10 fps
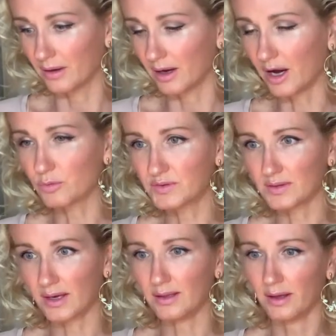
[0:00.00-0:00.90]
I would
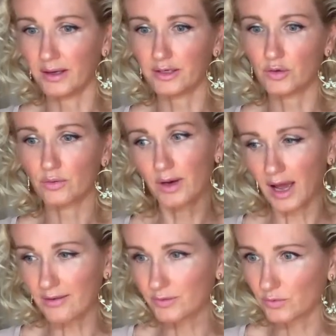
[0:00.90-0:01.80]
say like you don't
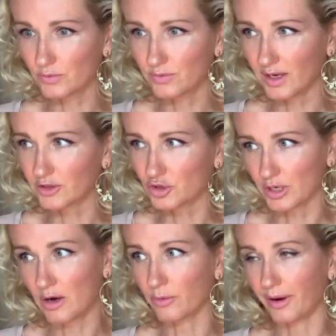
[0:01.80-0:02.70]
have to take a
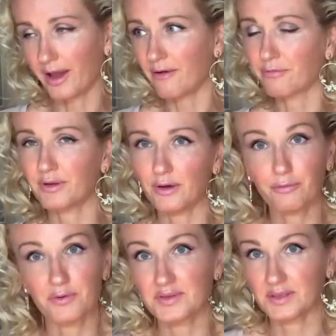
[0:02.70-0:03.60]
shower every day, for
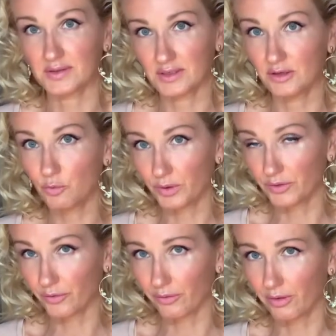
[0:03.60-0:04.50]
instance, in the
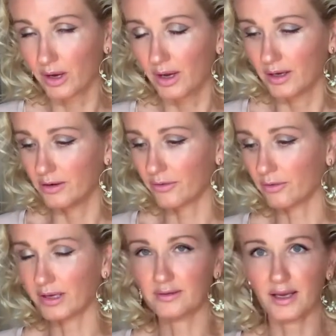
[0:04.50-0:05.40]
winter, you know,
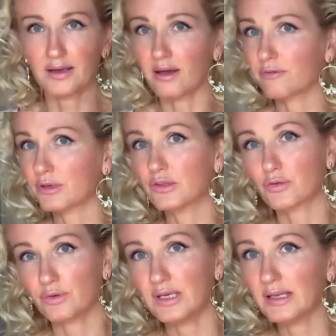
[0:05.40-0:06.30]
like take every
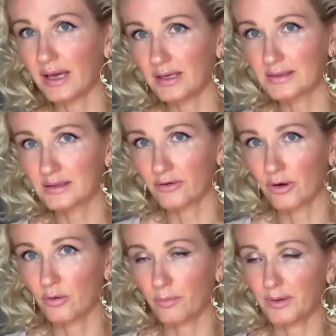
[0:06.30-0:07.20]
3 days, you
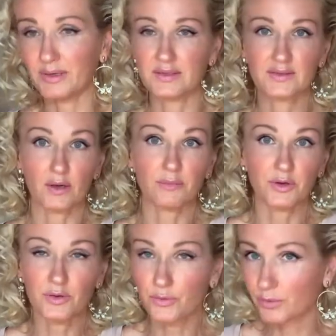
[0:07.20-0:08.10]
know, maybe in summer
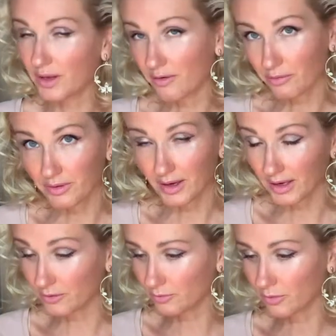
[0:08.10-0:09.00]
you do it every day.
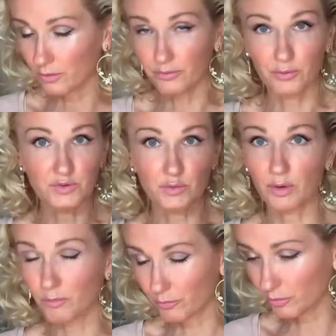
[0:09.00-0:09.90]
I don't know if you
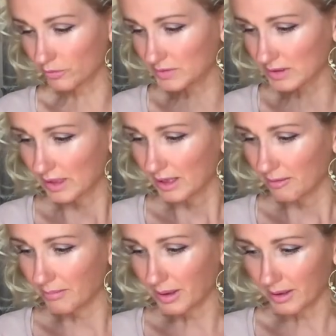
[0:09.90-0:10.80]
swim, of course,
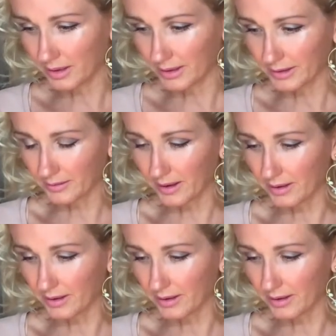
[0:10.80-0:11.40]
but like